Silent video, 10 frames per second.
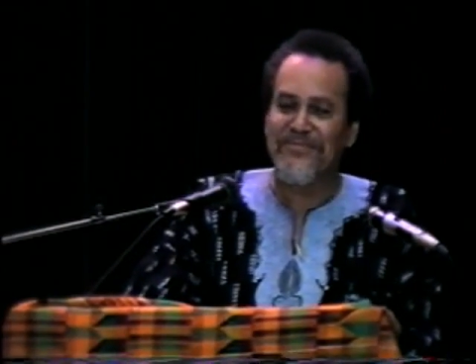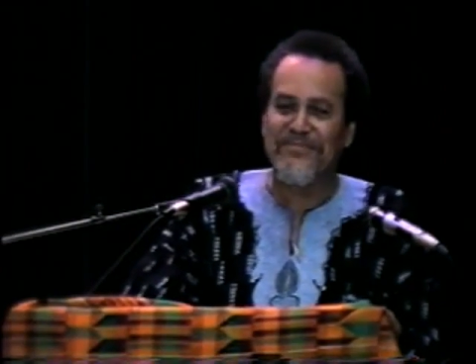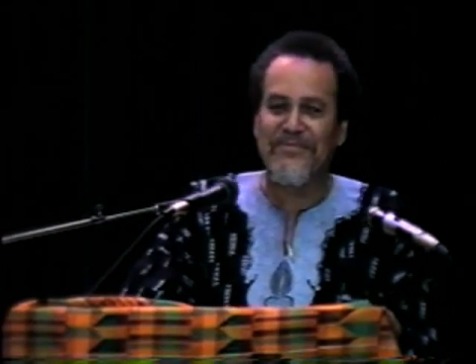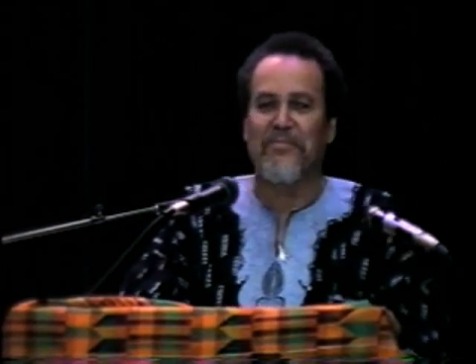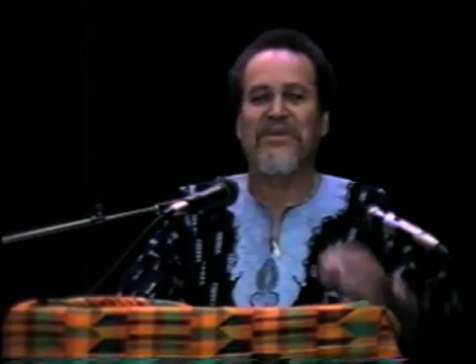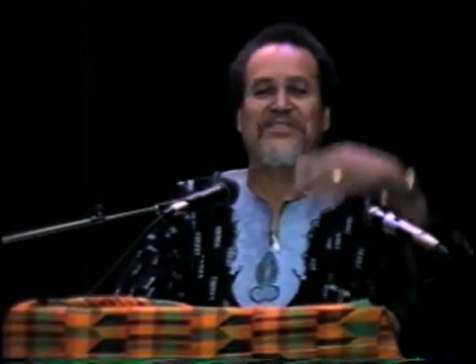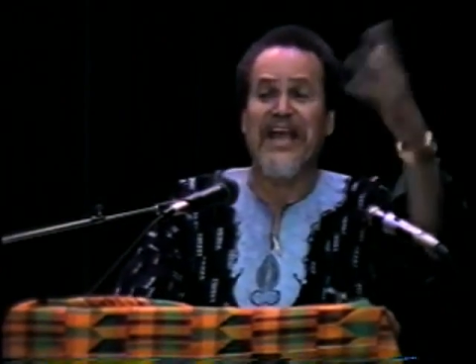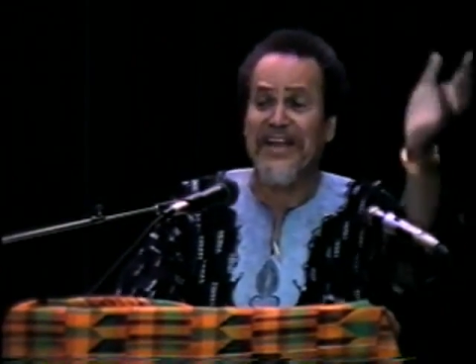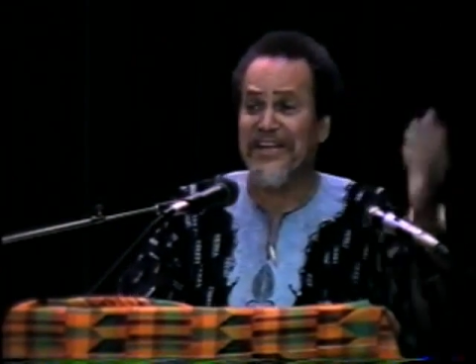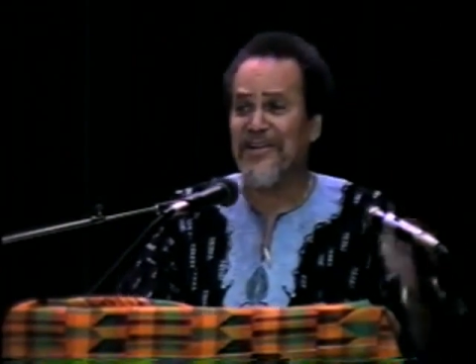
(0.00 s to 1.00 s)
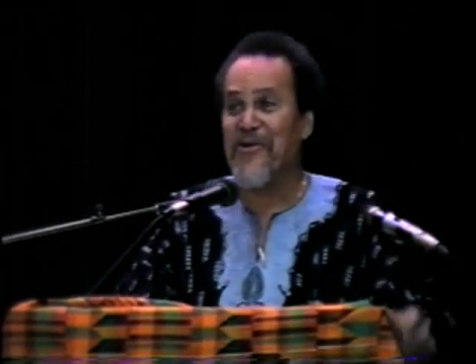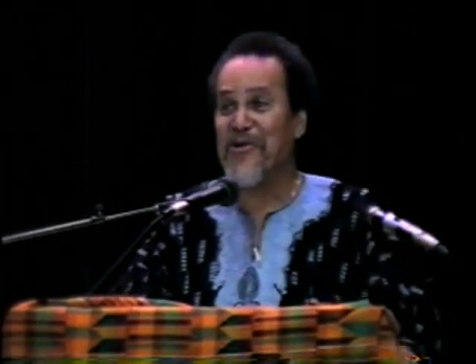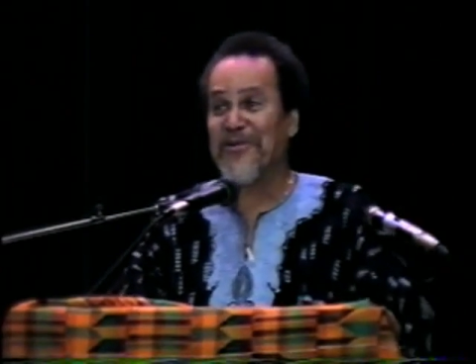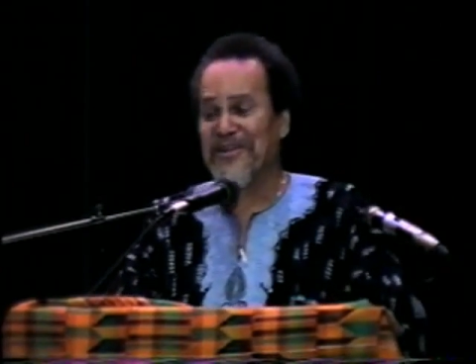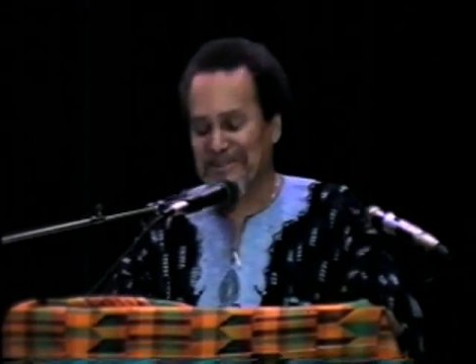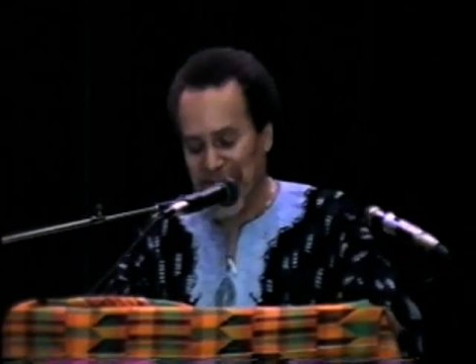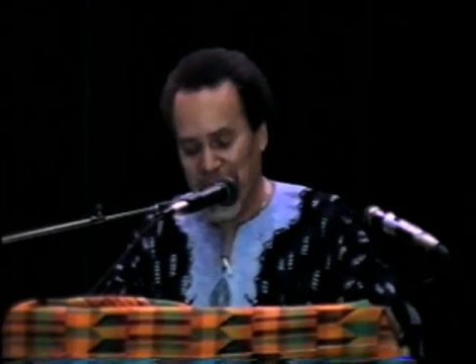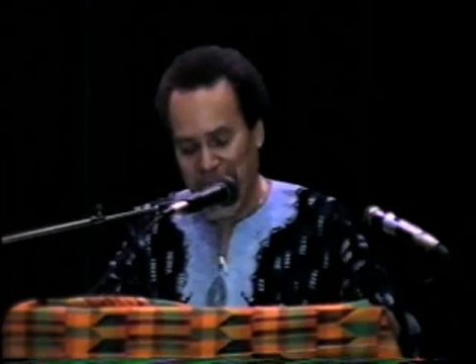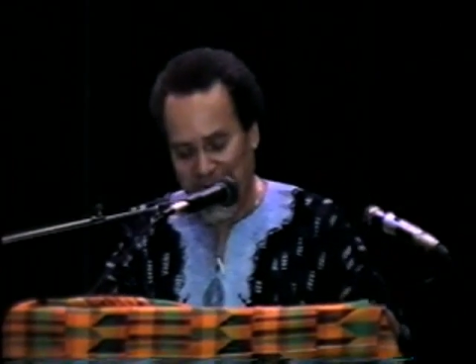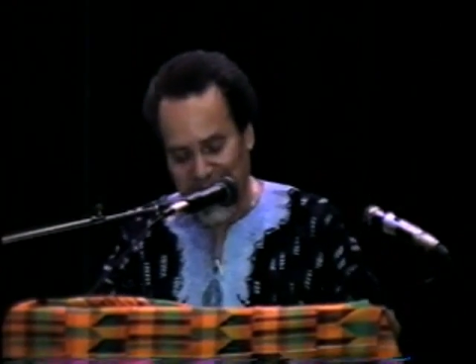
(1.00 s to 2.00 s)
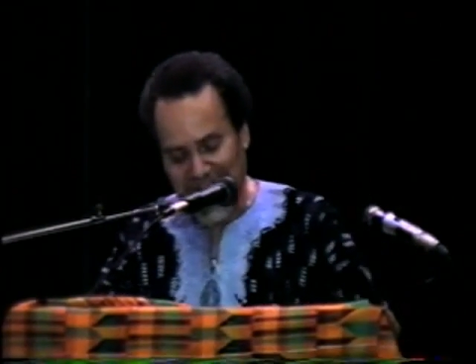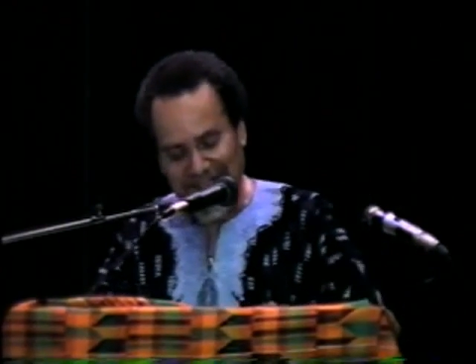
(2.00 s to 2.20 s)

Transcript: the Masonic order and so forth.